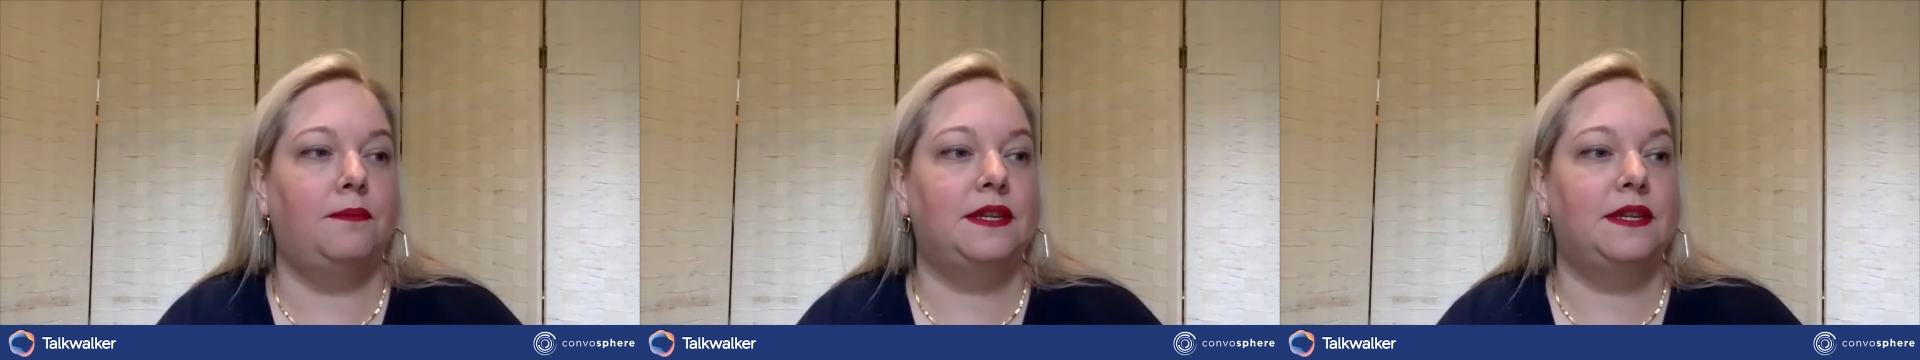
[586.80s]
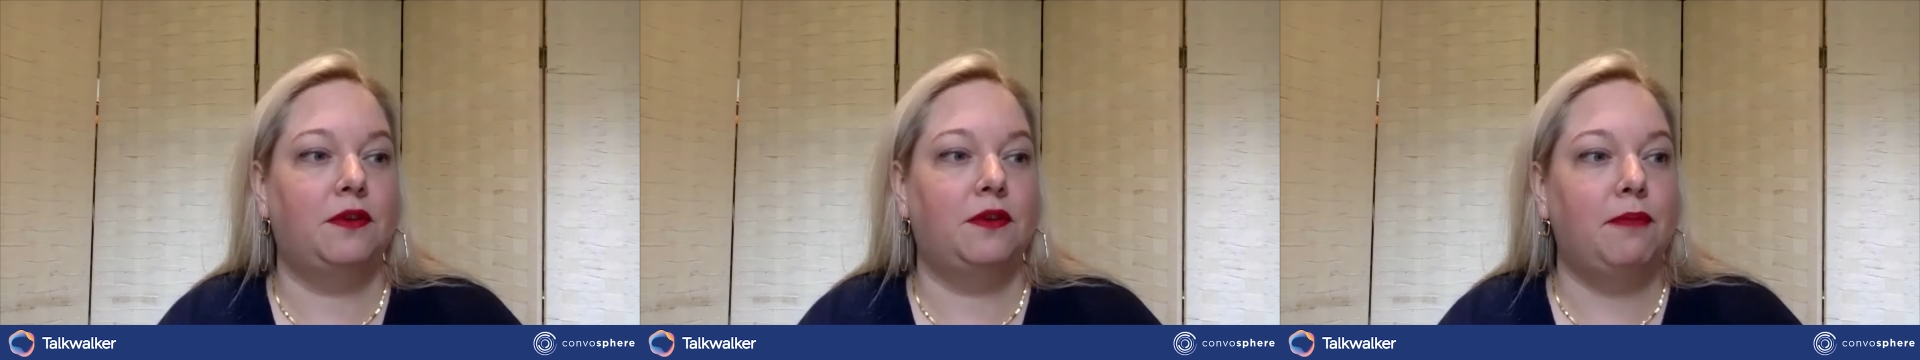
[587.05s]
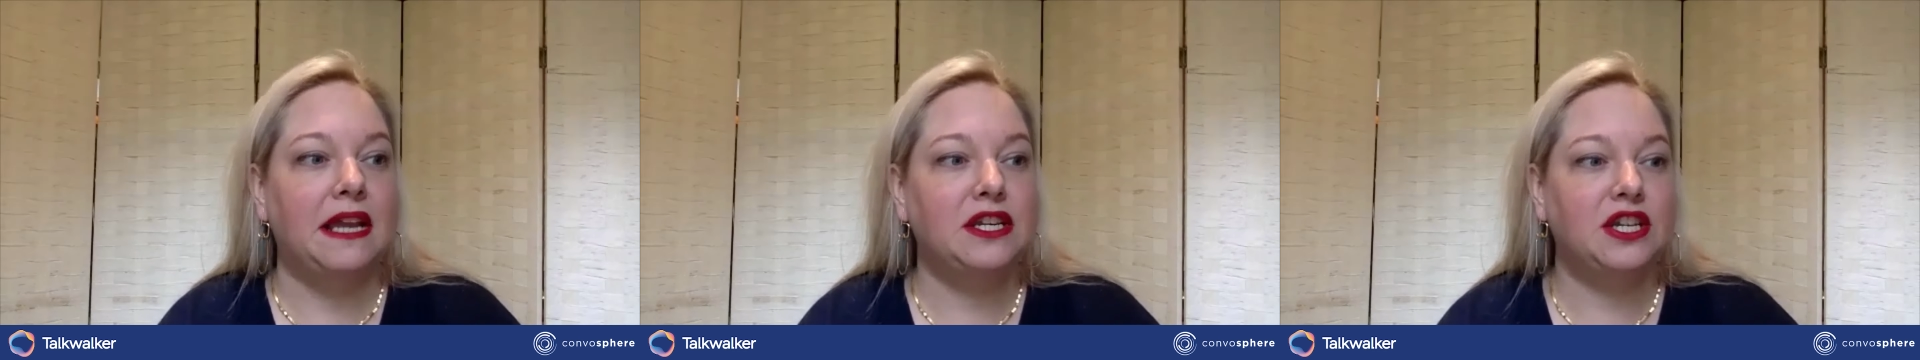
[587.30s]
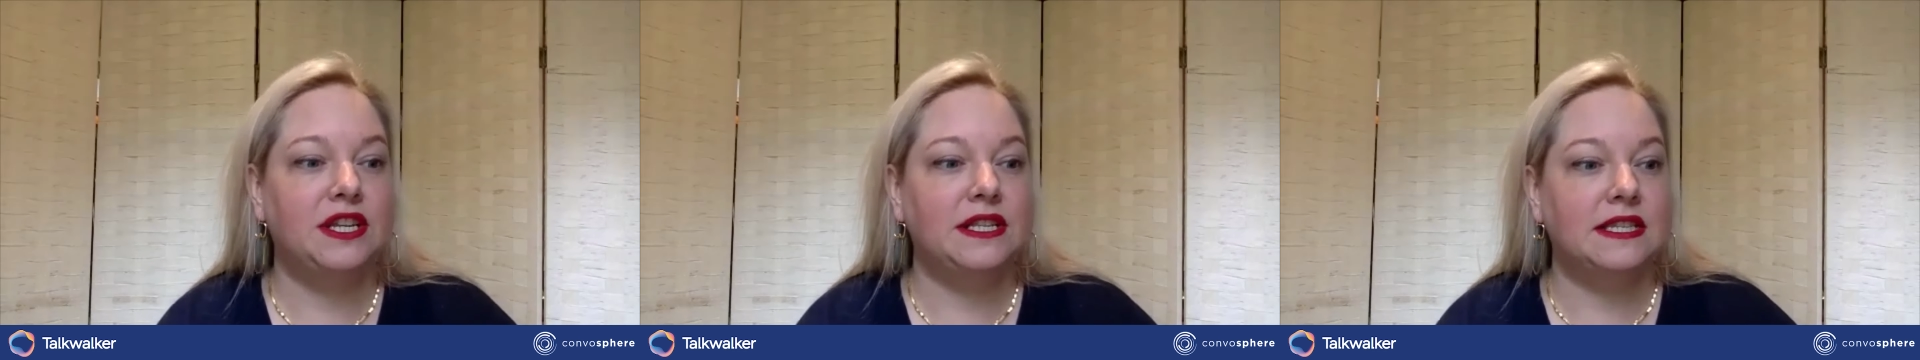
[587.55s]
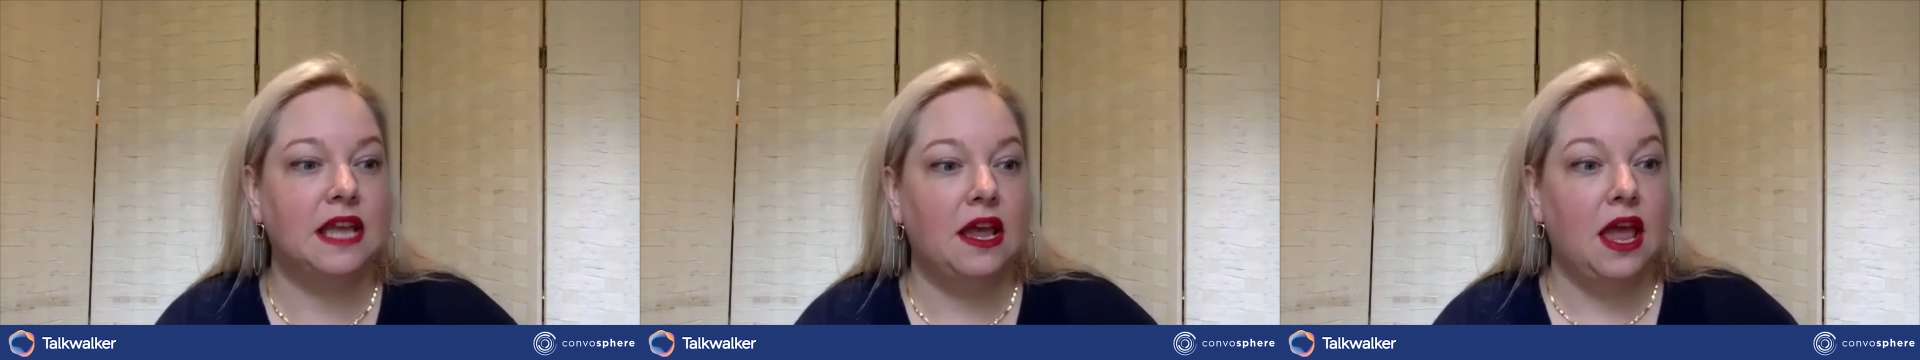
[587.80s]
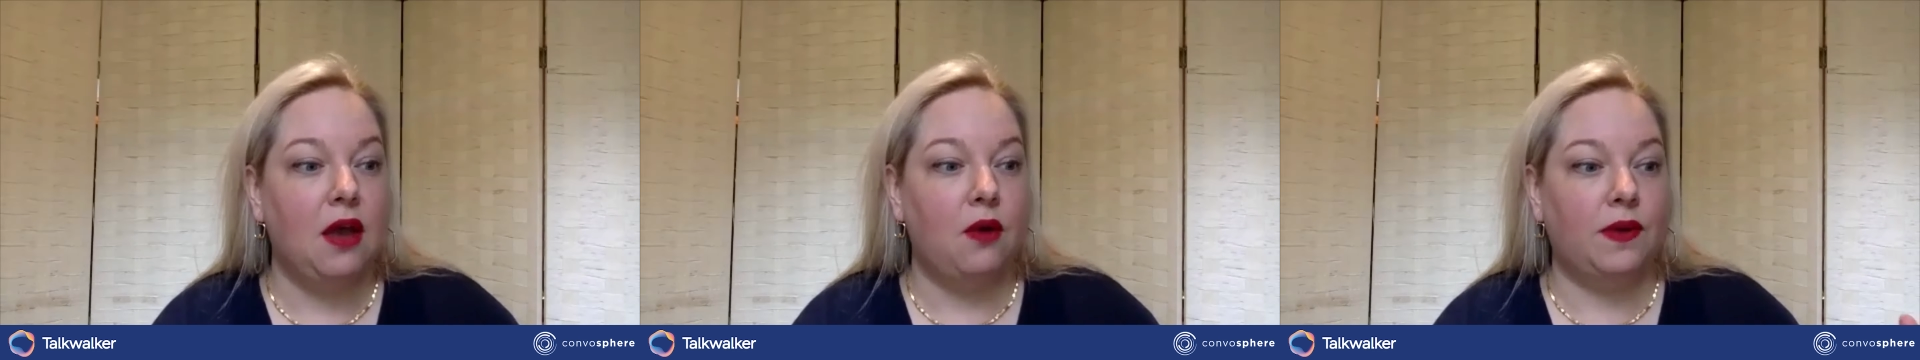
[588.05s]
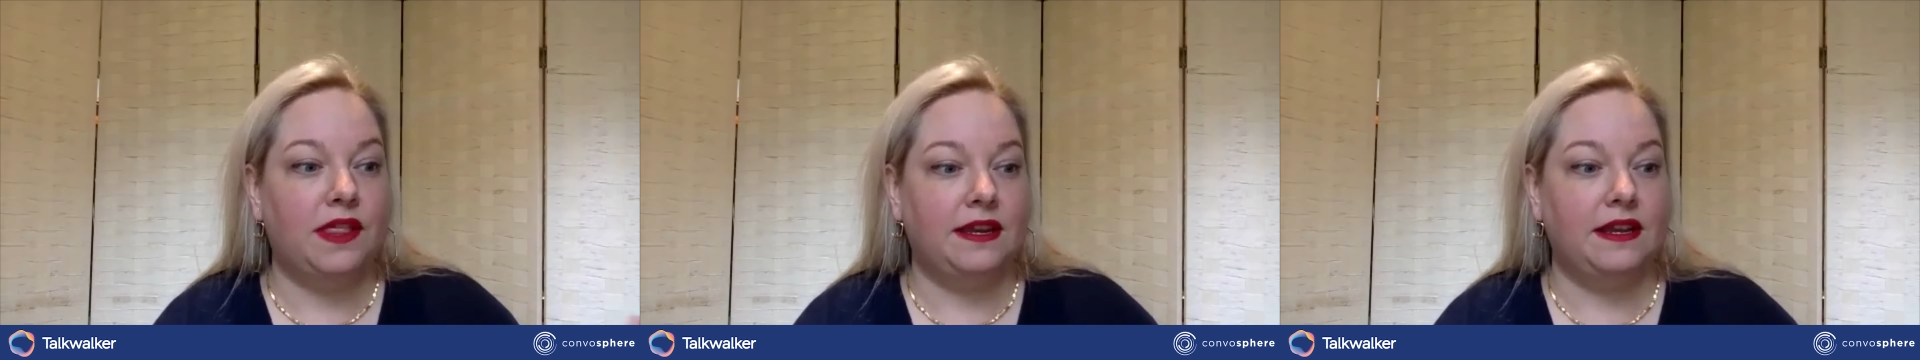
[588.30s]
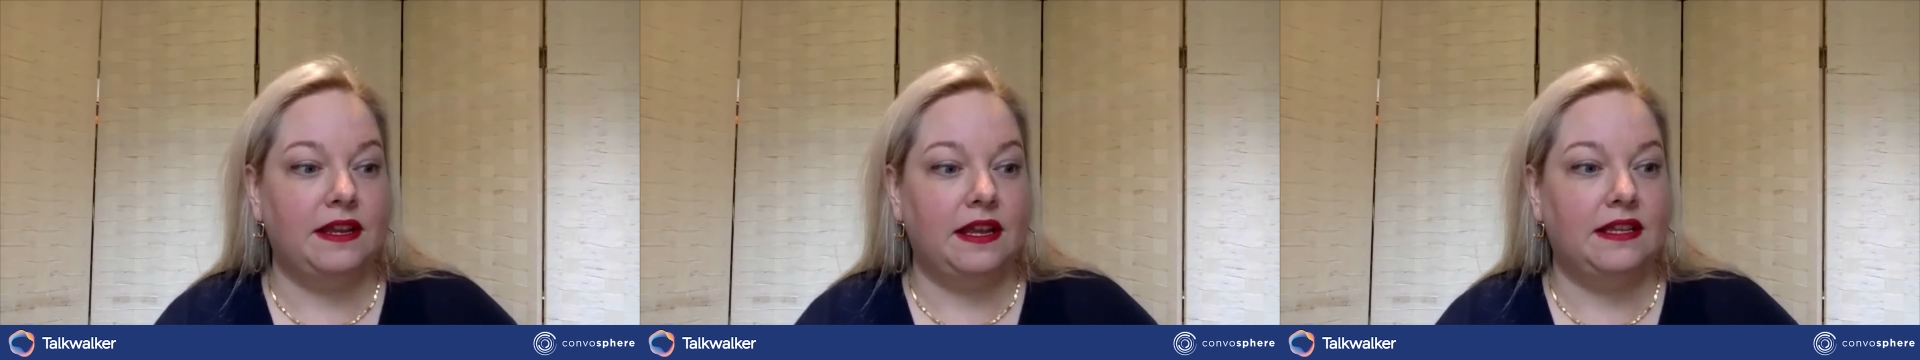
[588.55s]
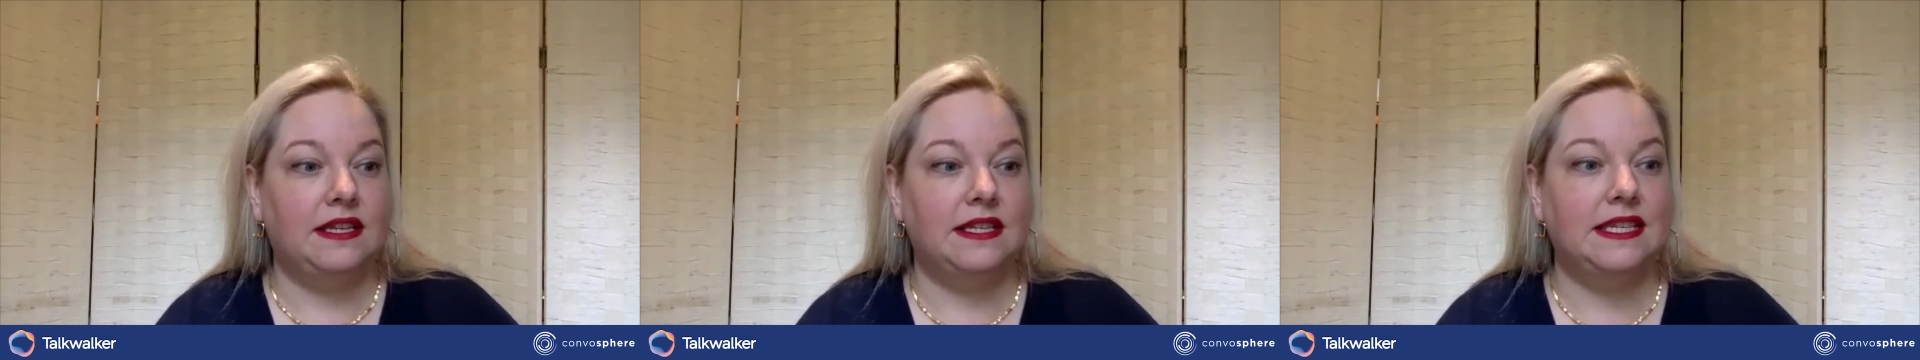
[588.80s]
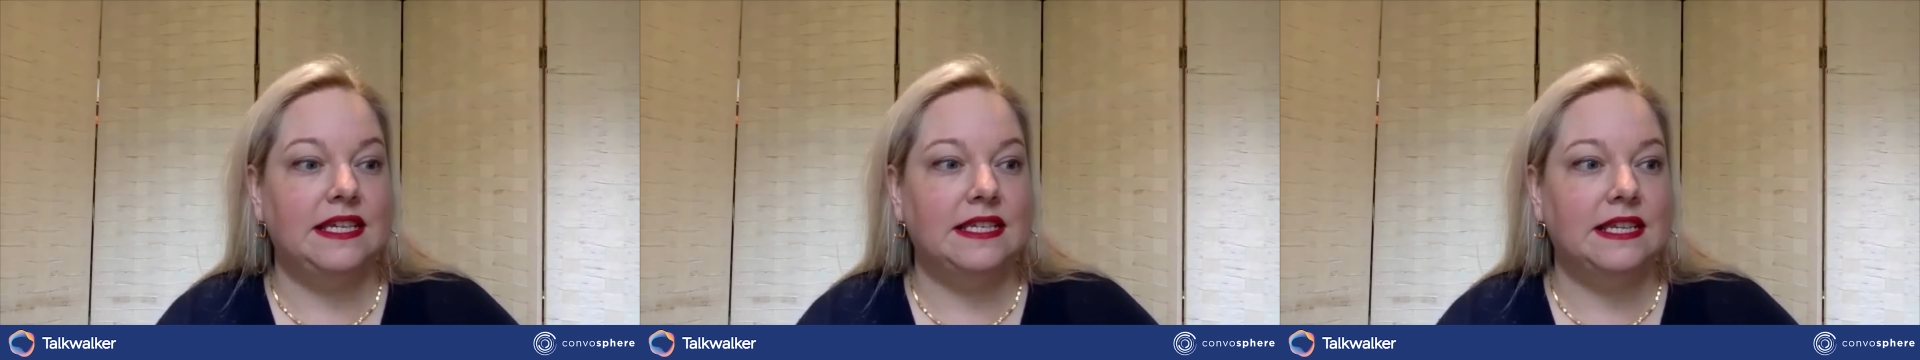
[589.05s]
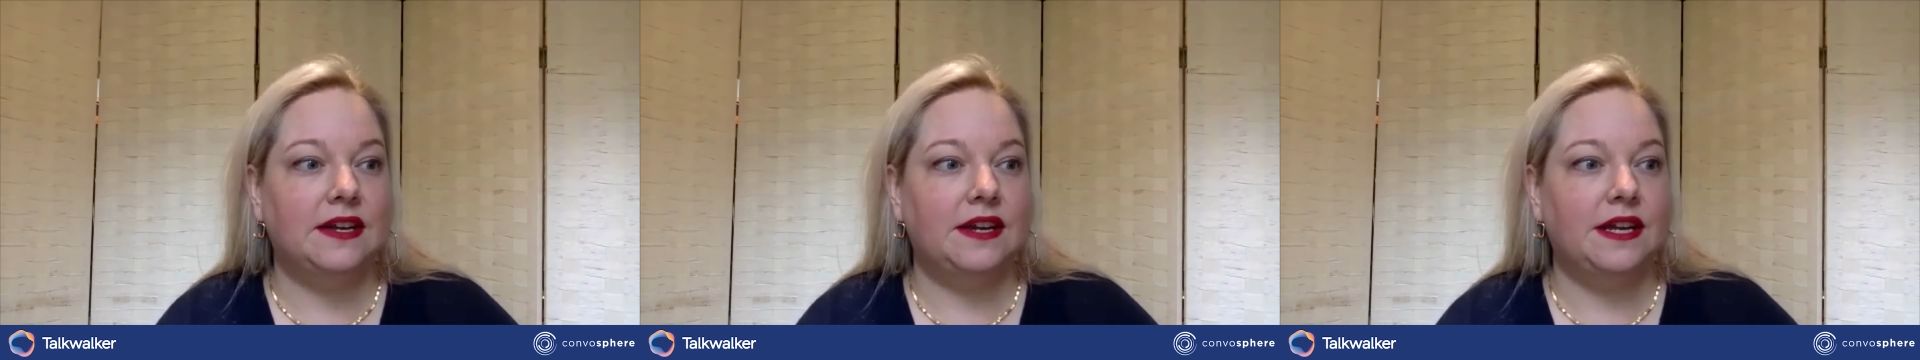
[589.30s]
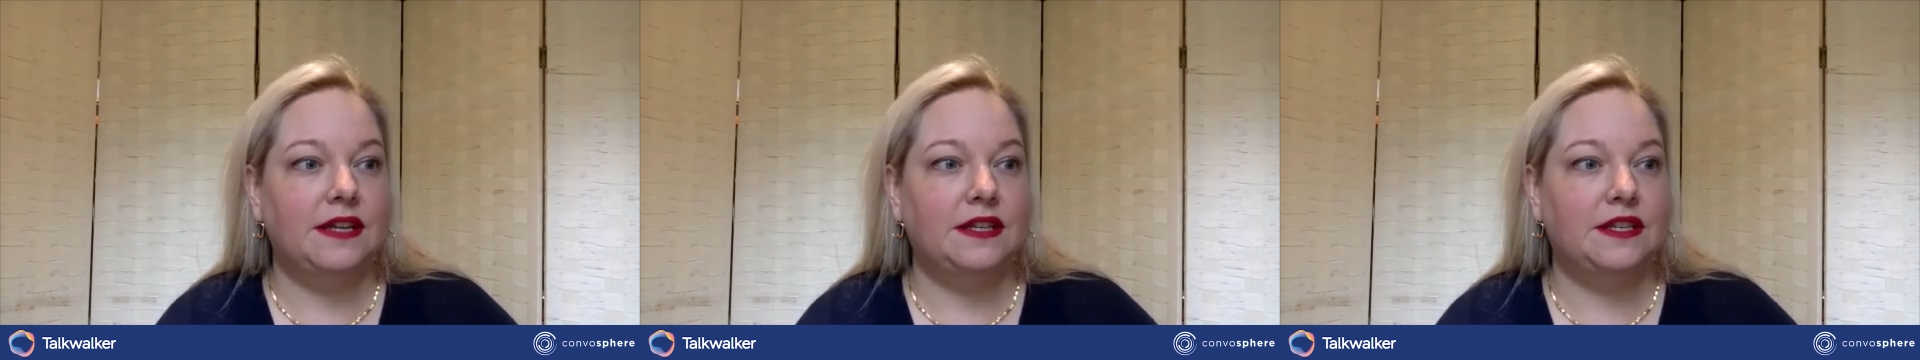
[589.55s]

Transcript: different patients within a disease area